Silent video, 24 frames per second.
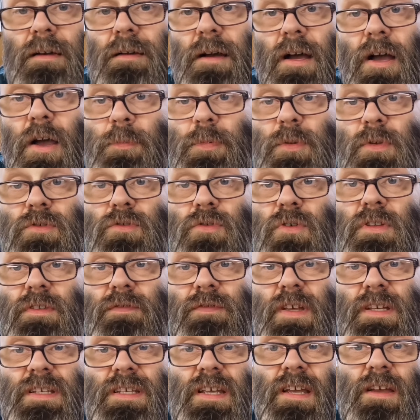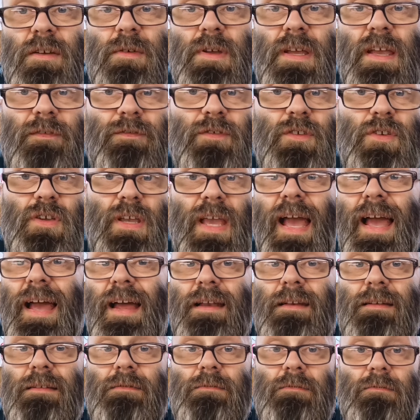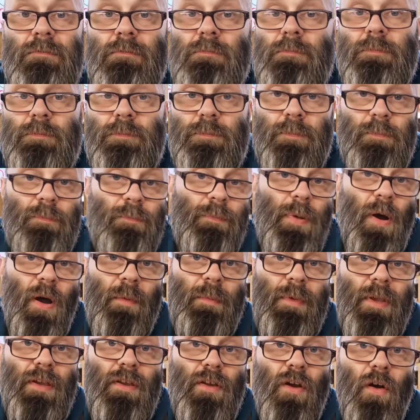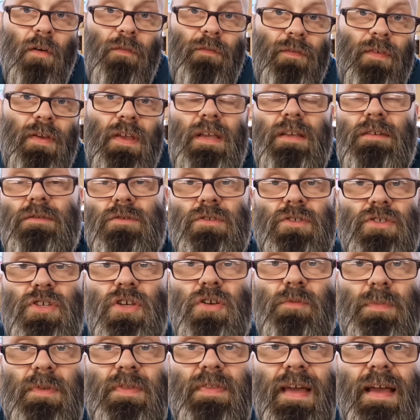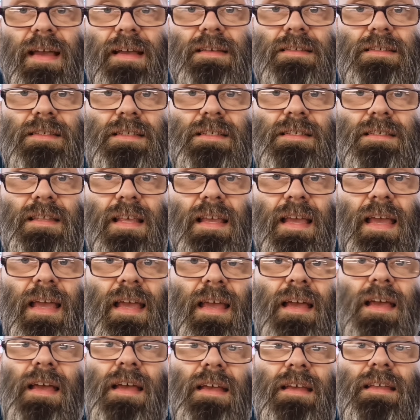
I hope you enjoyed the video. If you can, buy me a coffee. The super thanks is there.